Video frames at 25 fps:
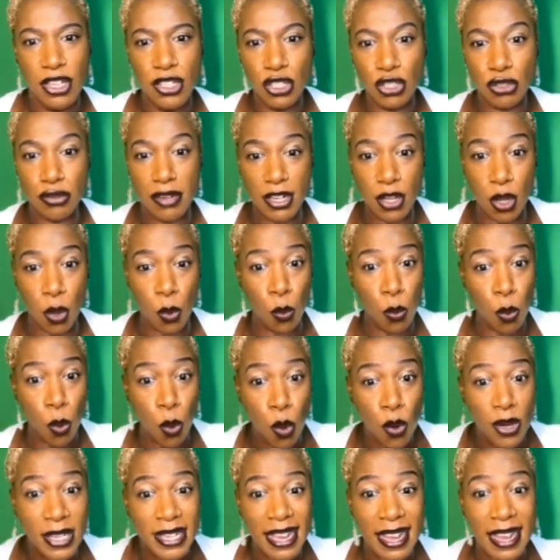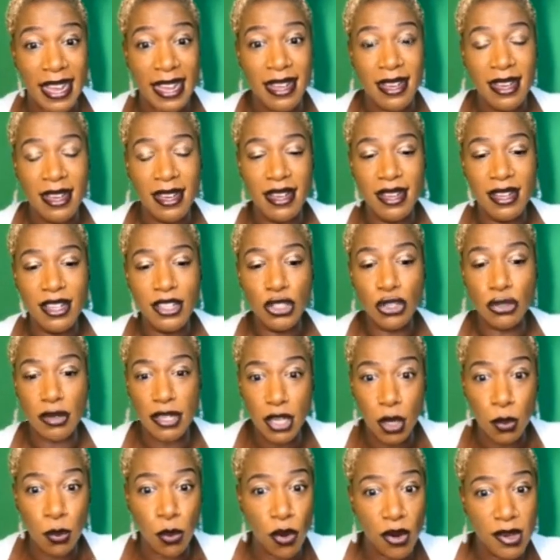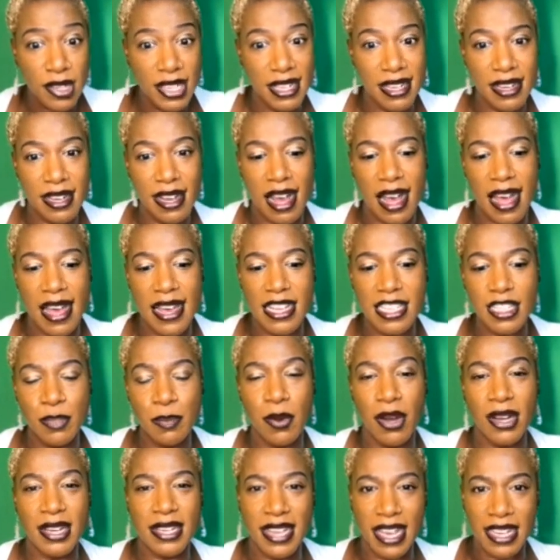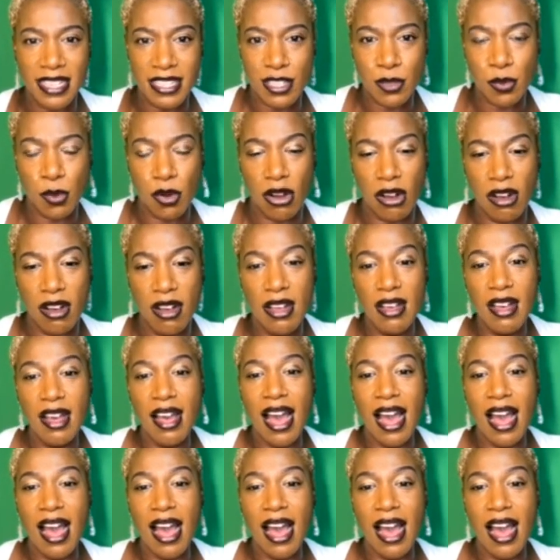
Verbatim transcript: Trigger warning, trigger warning, guys. But guess what?